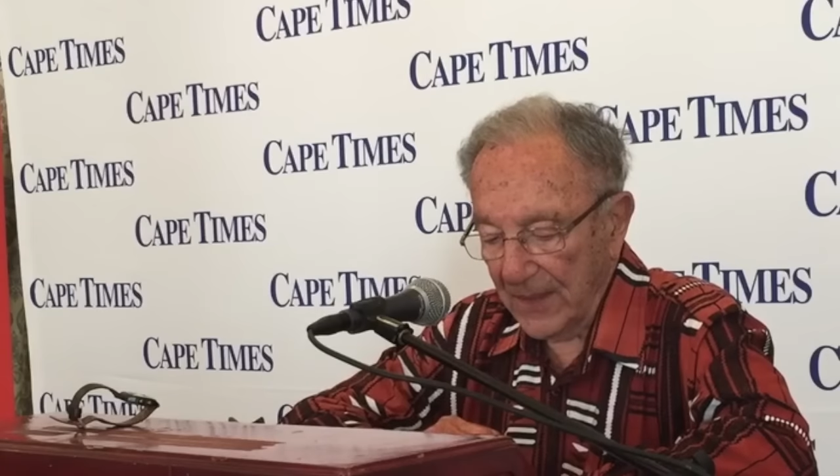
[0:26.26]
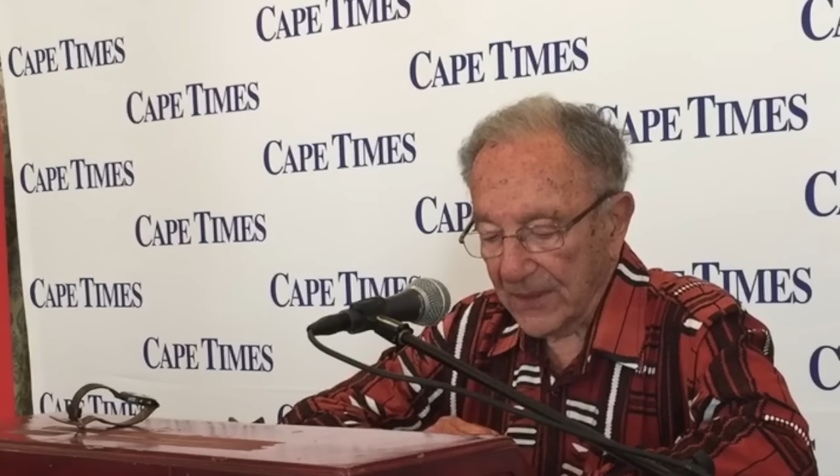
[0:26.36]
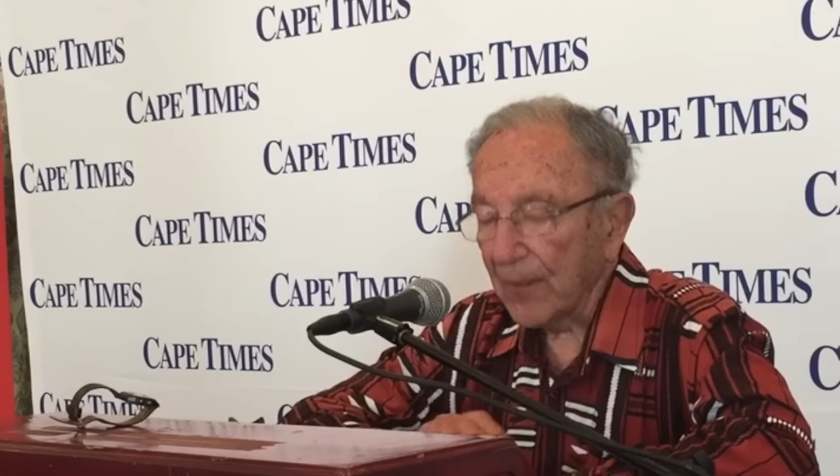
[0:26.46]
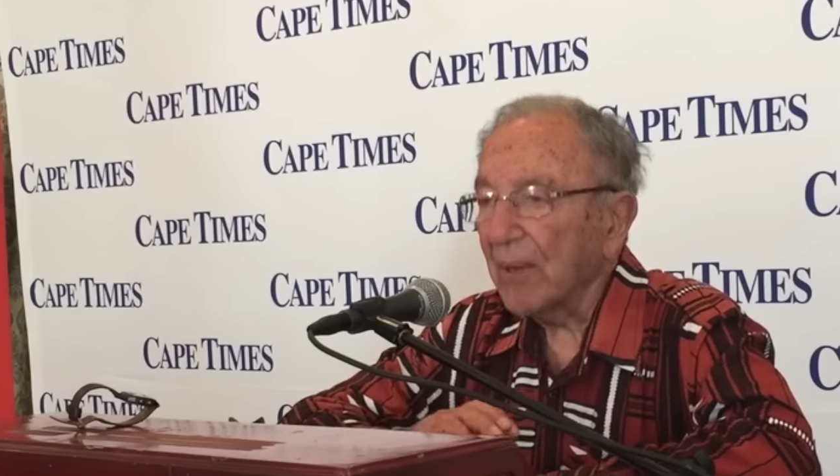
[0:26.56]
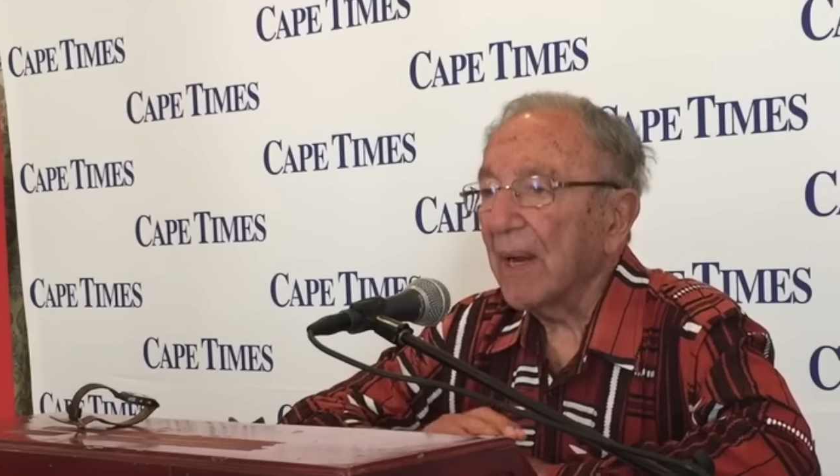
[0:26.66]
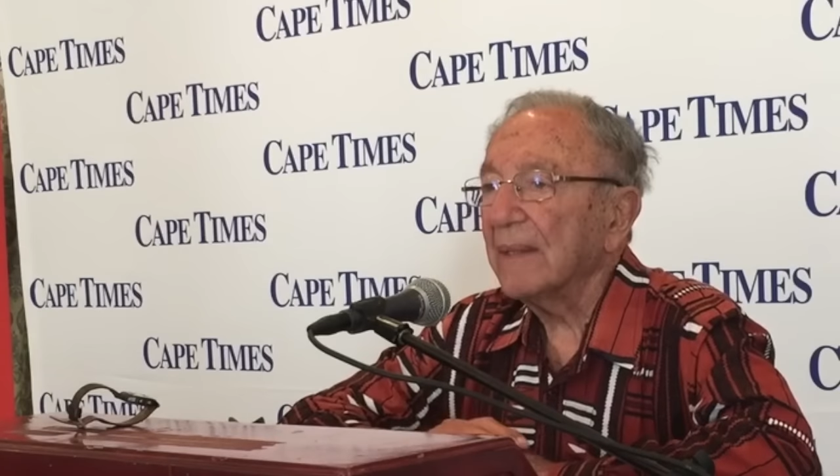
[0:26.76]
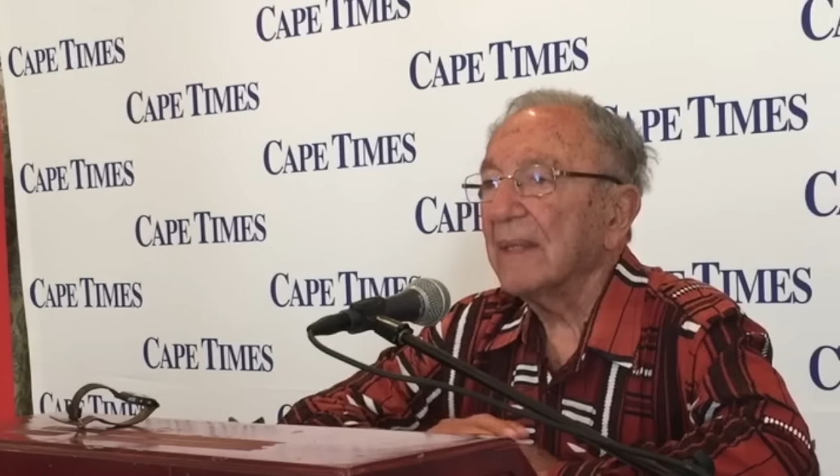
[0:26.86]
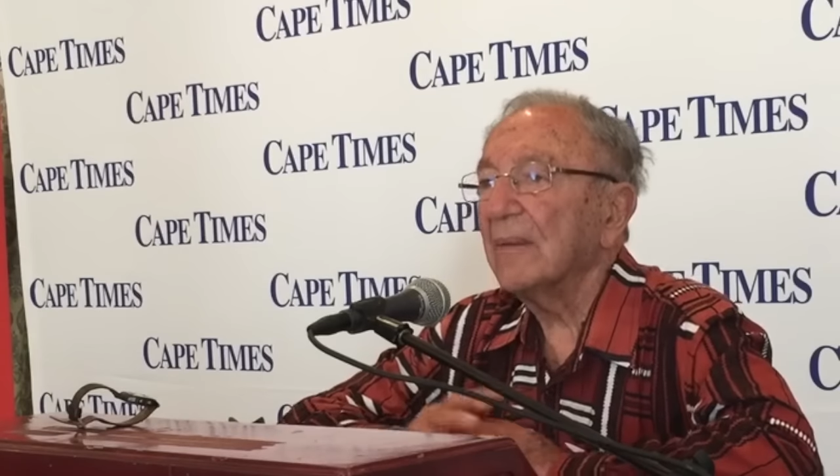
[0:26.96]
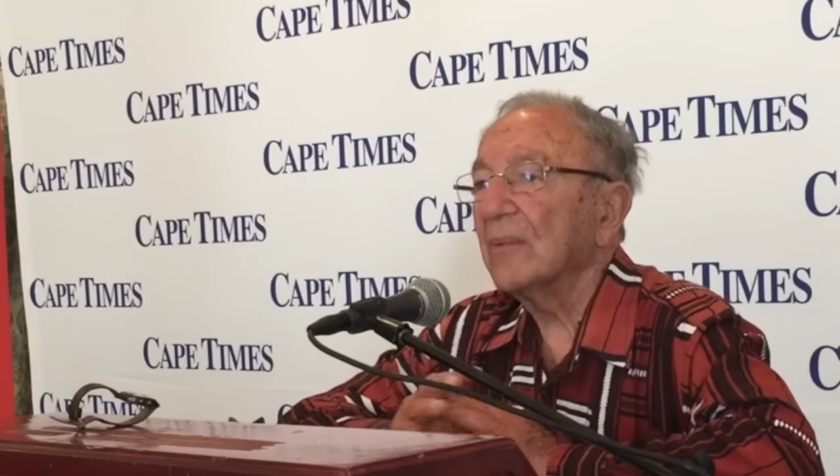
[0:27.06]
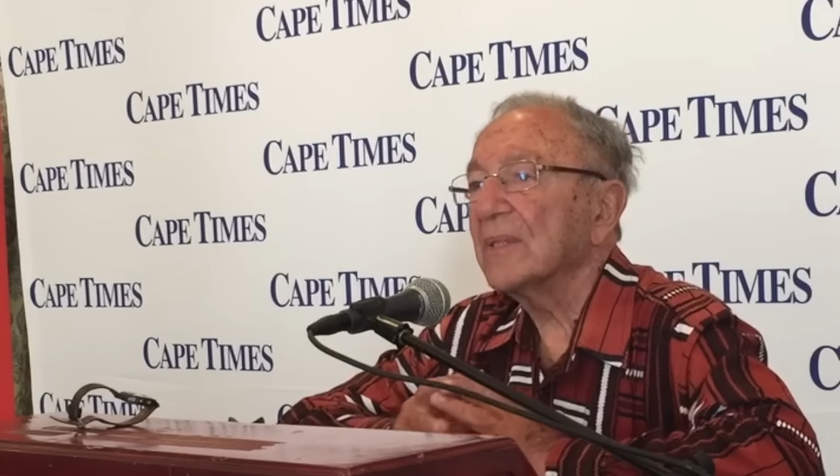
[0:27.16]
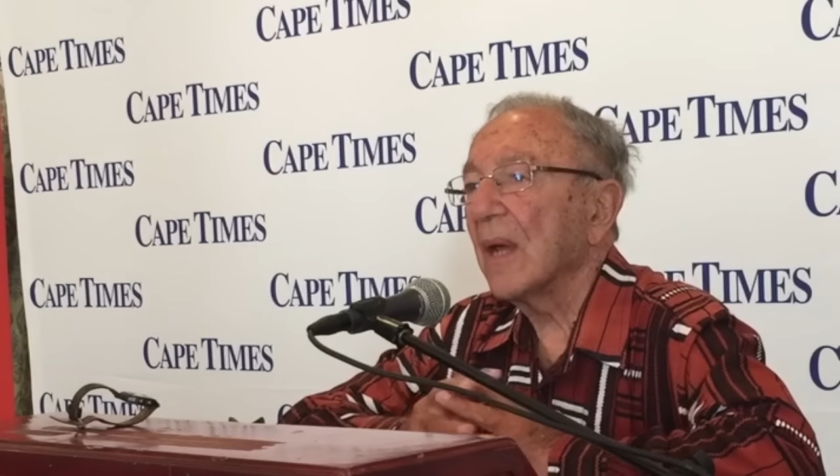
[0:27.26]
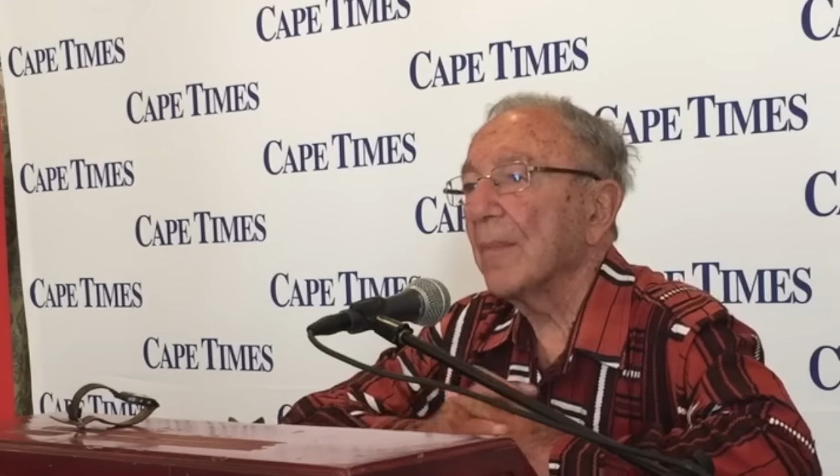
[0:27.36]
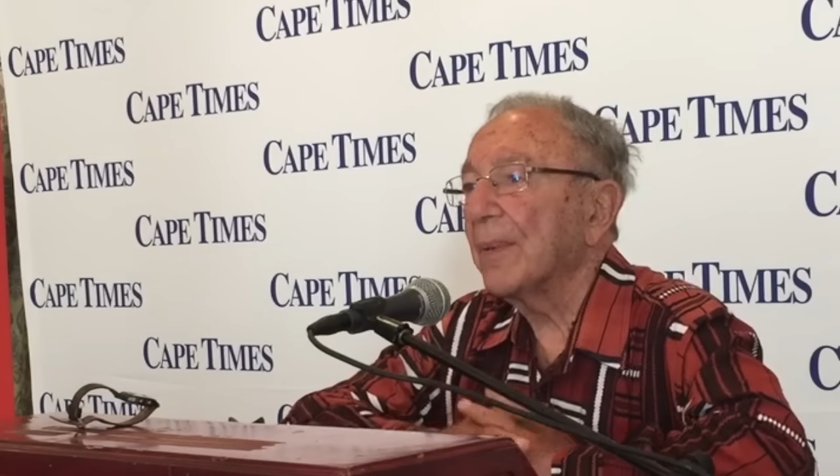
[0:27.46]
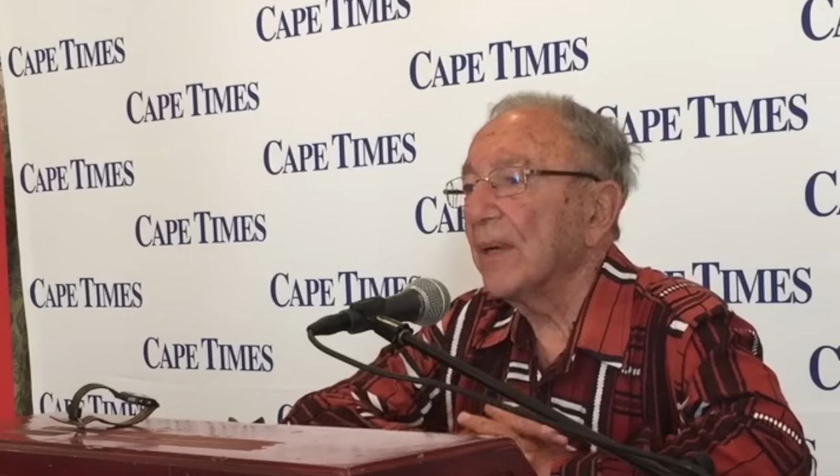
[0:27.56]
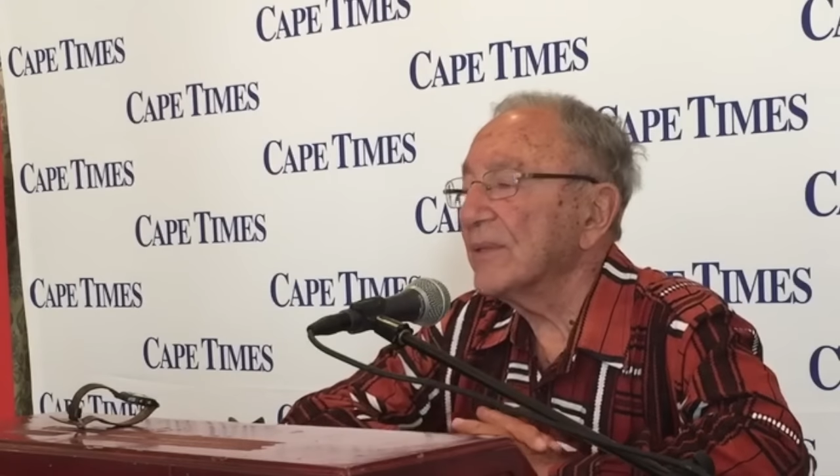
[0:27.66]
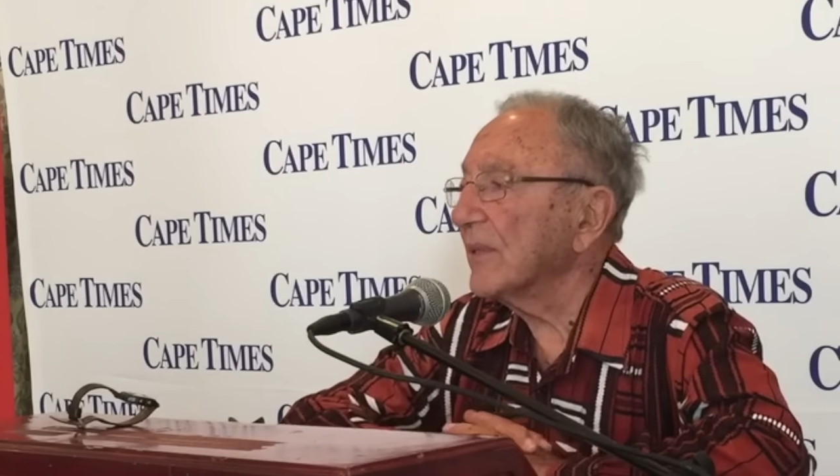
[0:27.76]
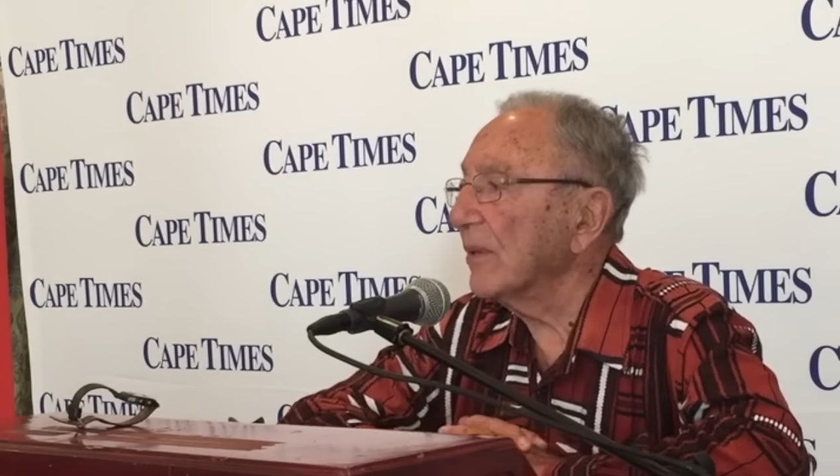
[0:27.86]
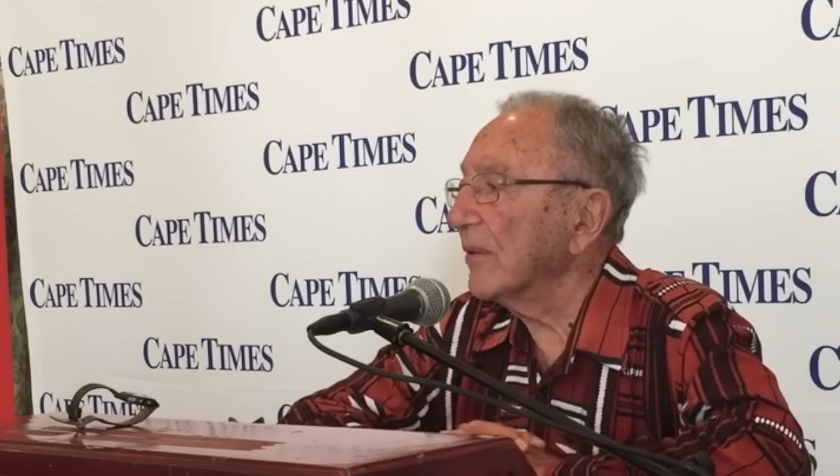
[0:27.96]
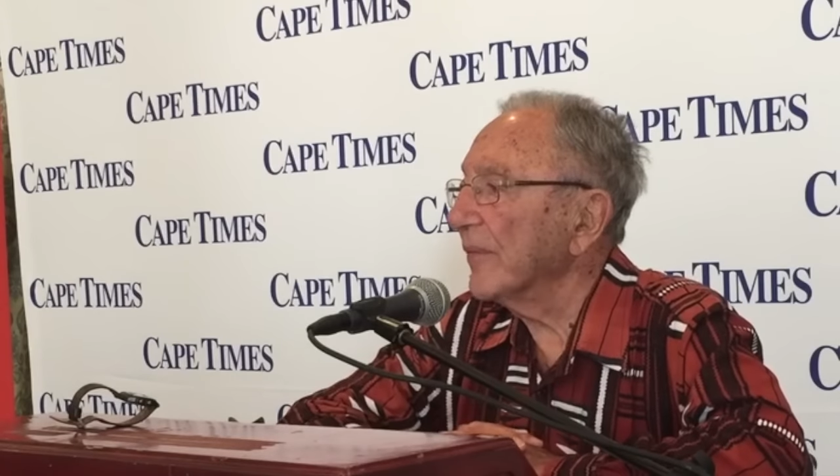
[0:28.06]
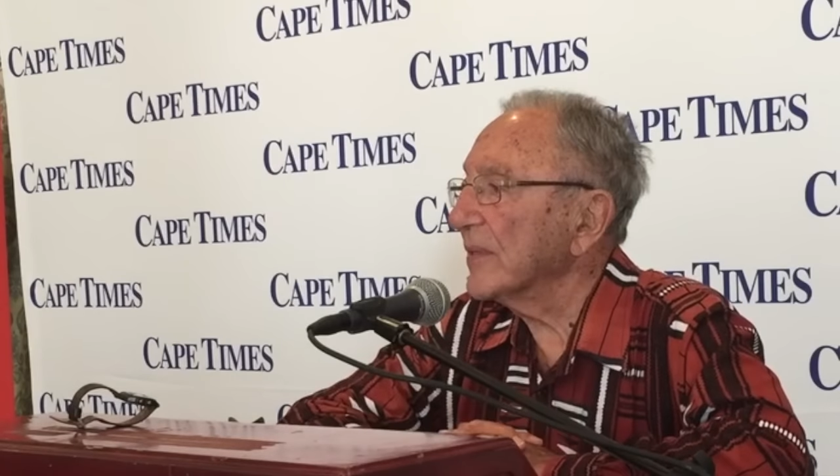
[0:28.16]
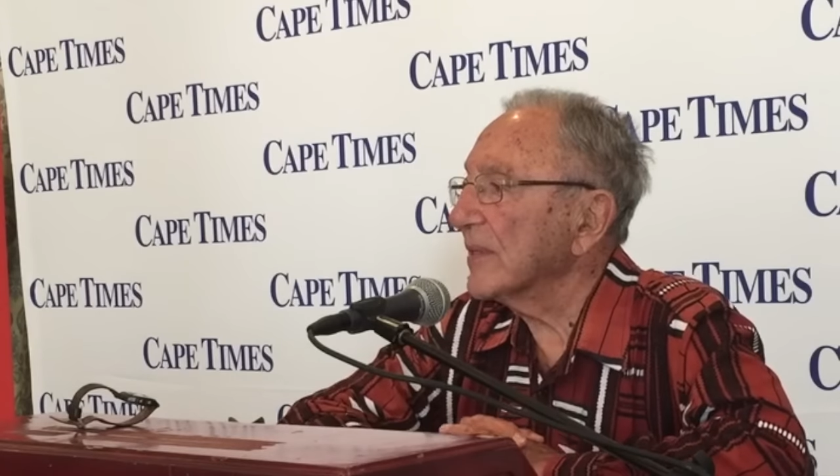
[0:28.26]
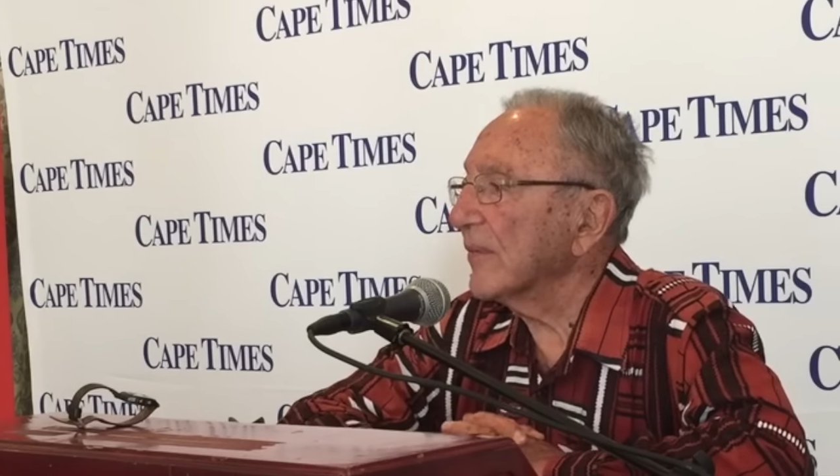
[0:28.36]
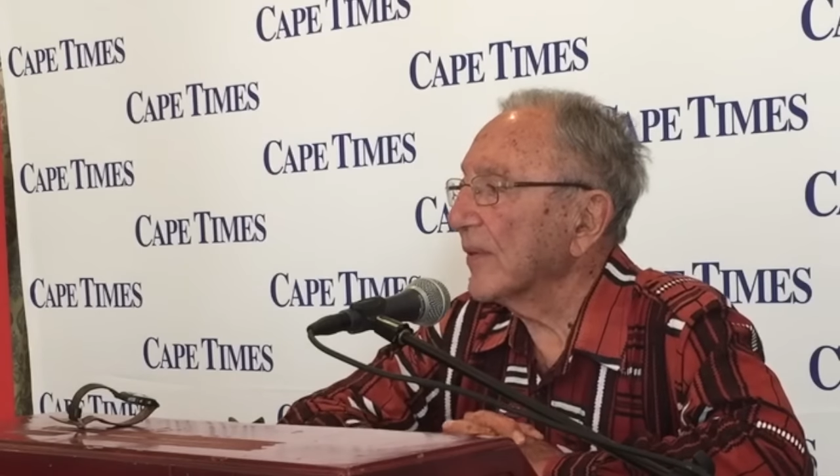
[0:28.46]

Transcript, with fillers: So what I did was I approached the University